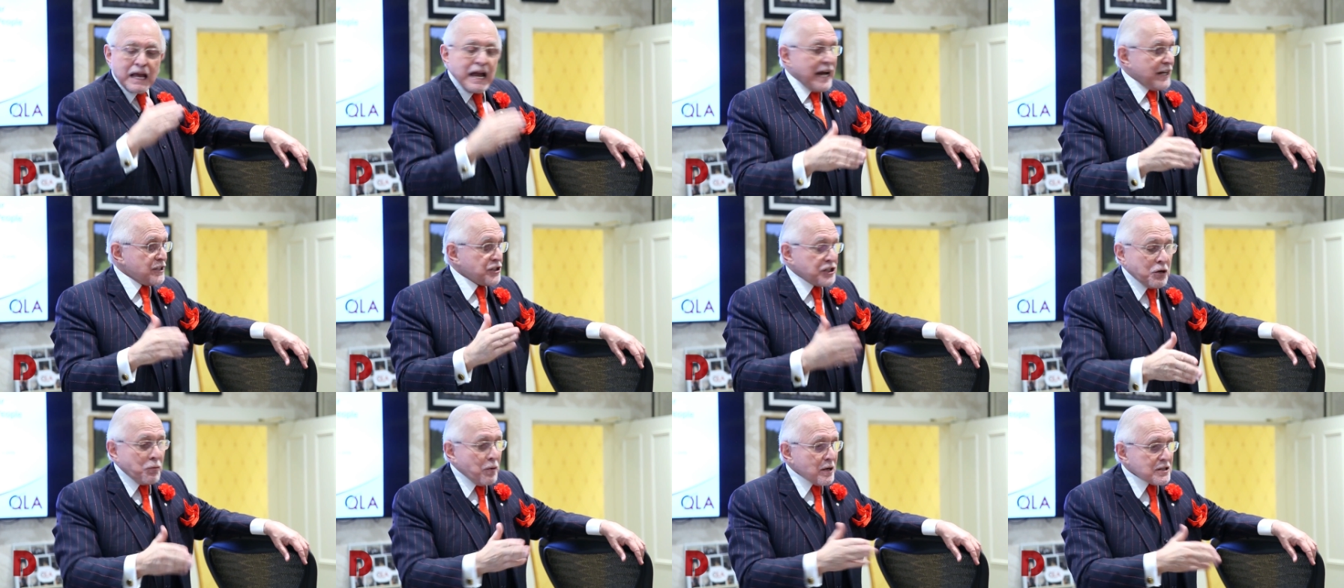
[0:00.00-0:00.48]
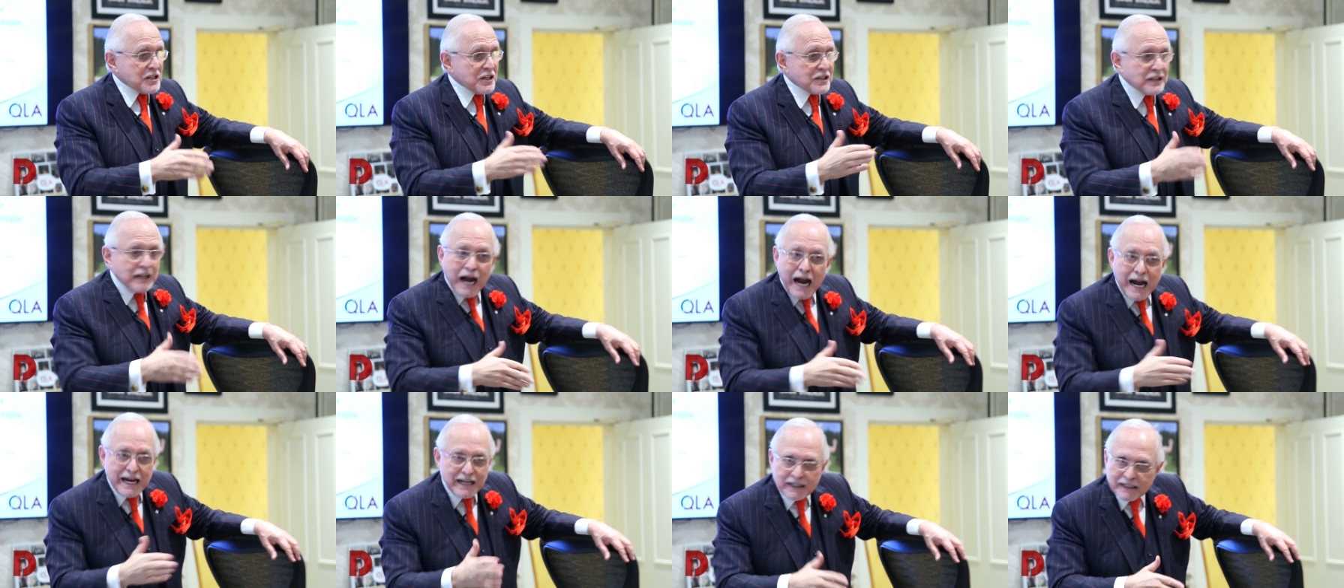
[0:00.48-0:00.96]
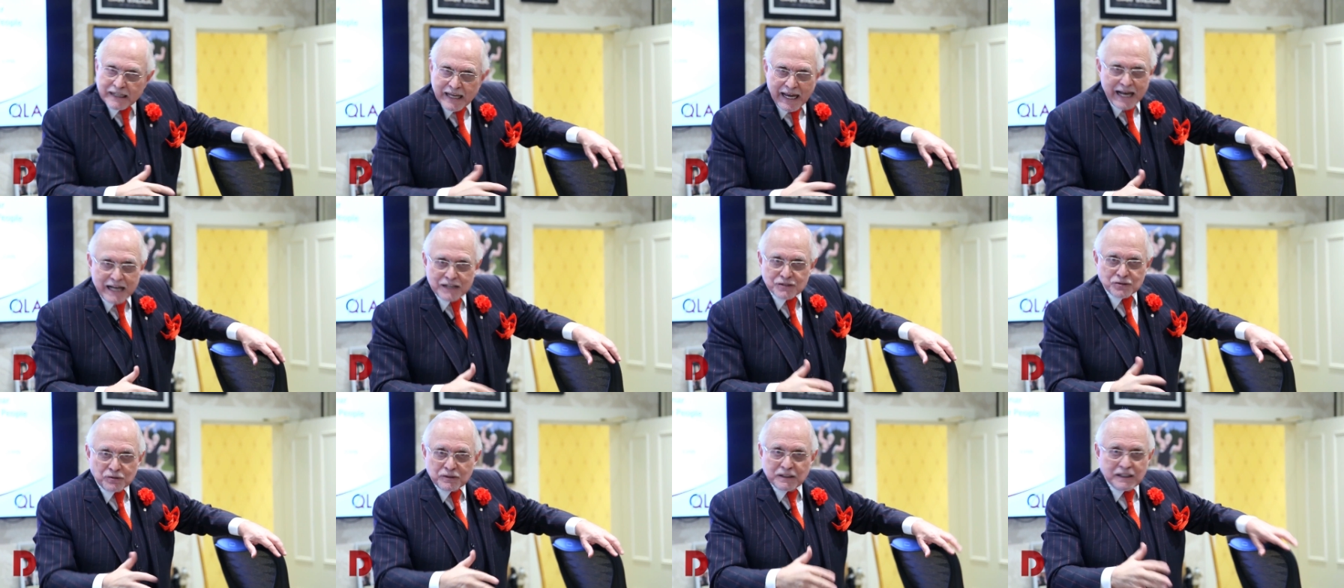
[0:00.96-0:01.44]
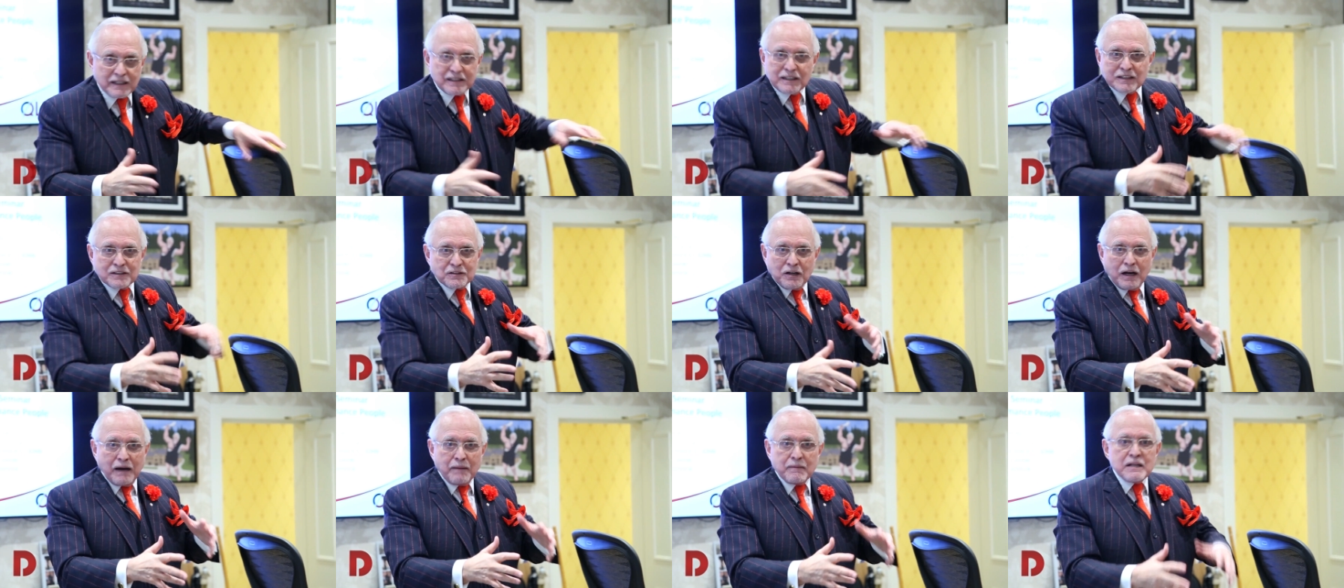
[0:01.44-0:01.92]
And she wasn't dying of cancer or
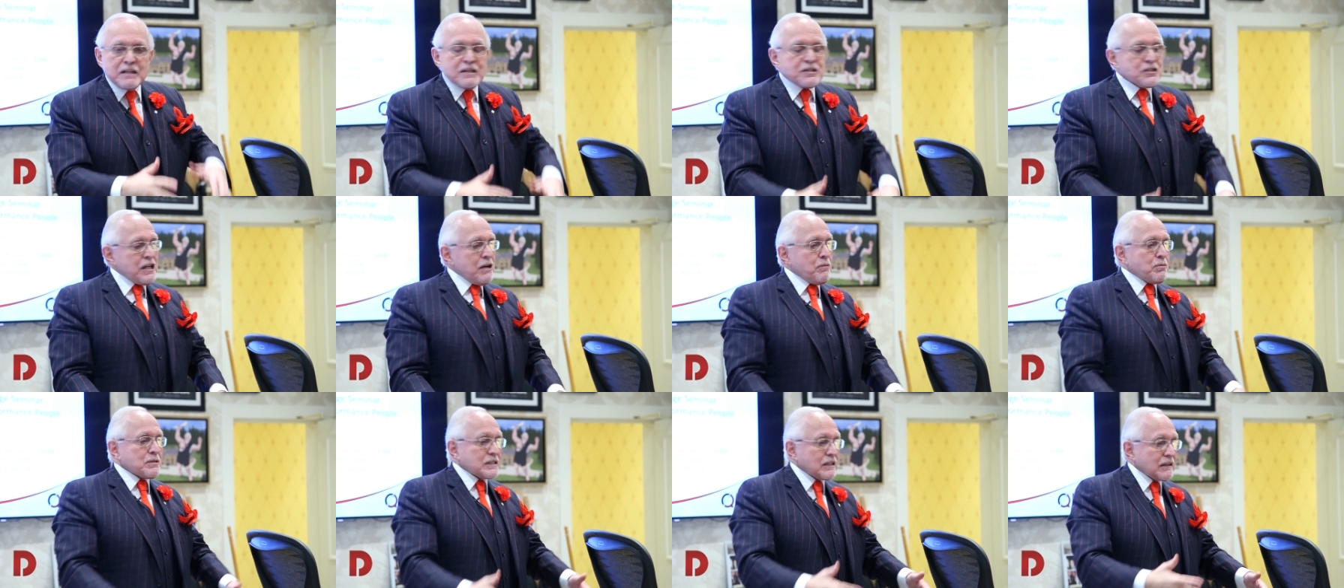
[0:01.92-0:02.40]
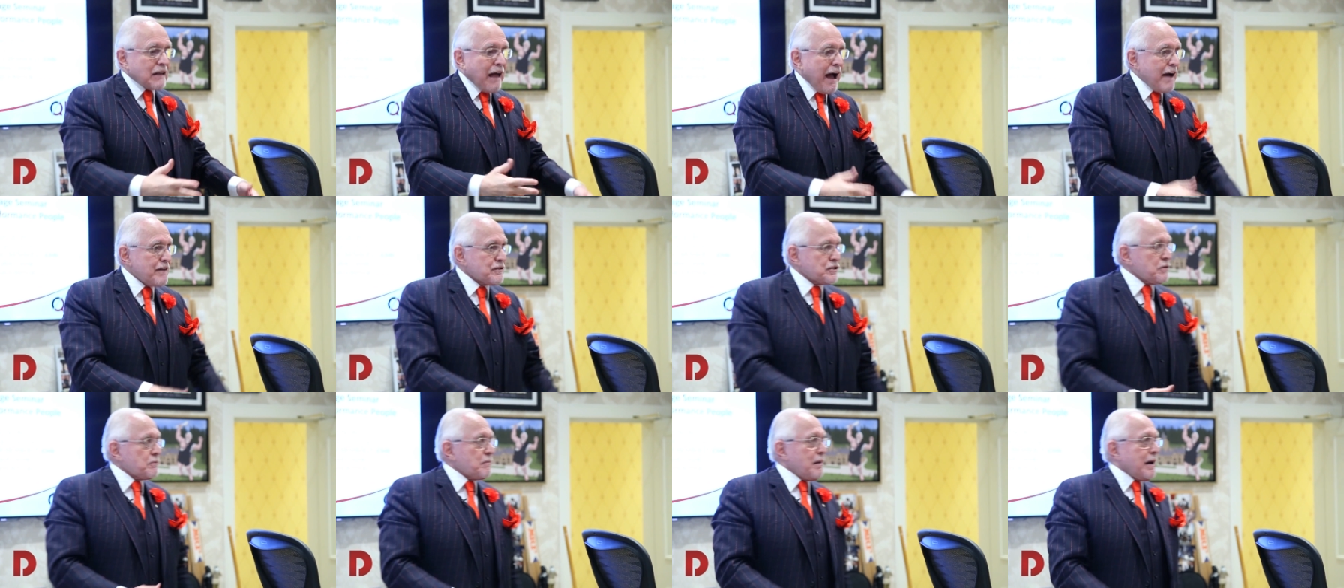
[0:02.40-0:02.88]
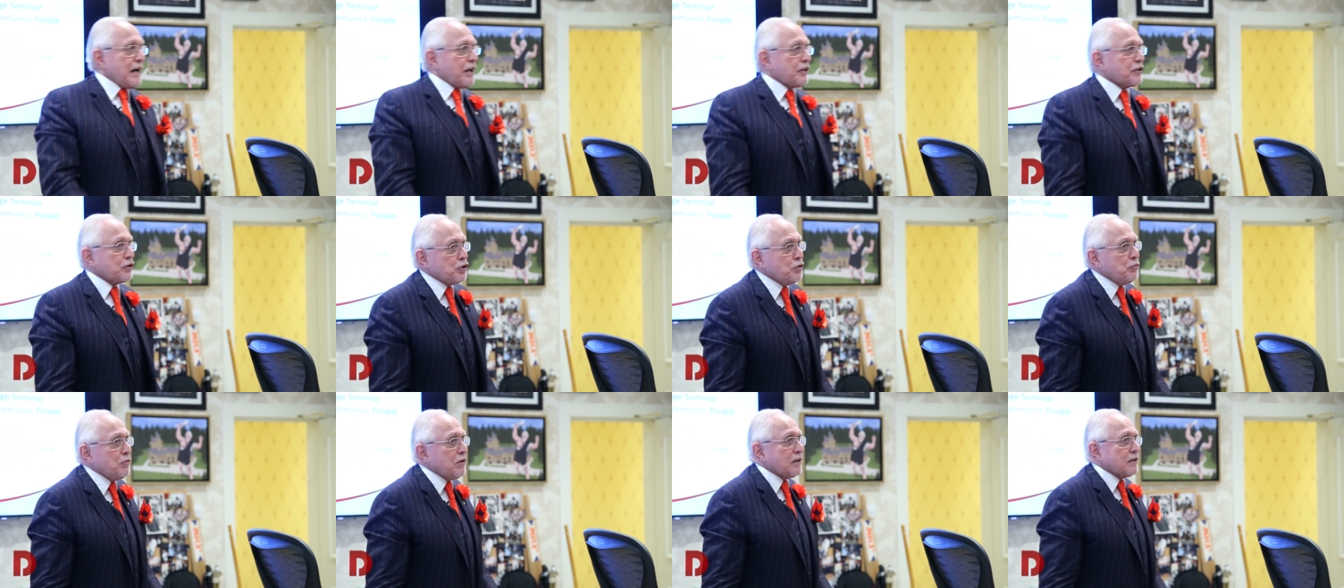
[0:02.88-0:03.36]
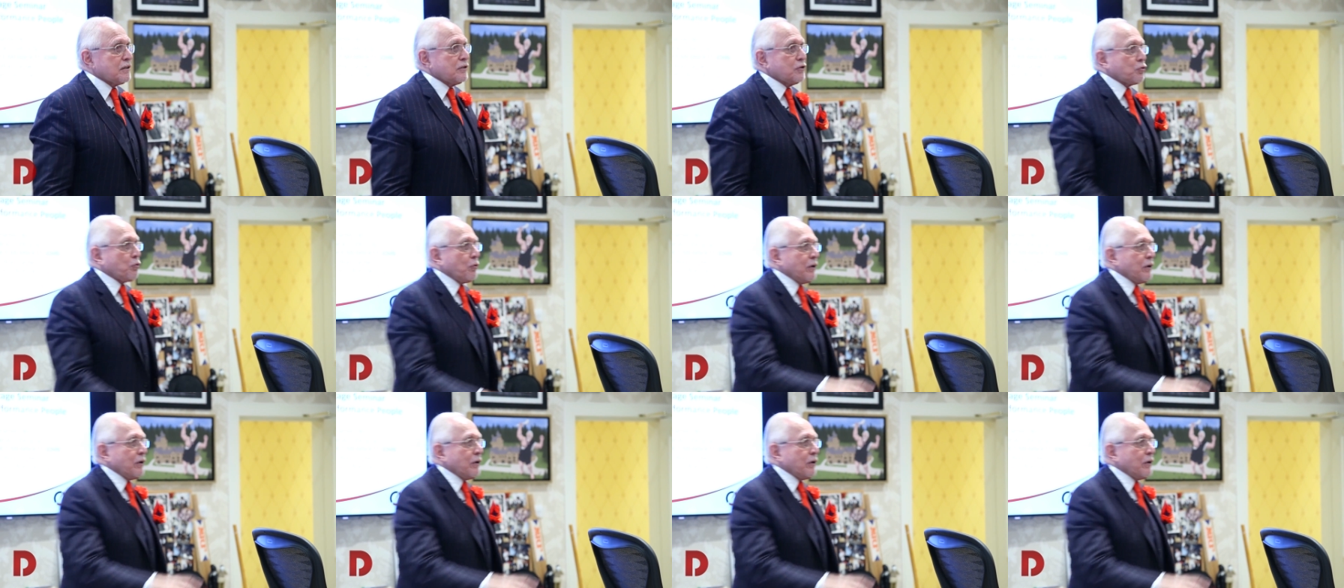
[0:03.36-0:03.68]
anything. No. She was alive. She was about a two hundred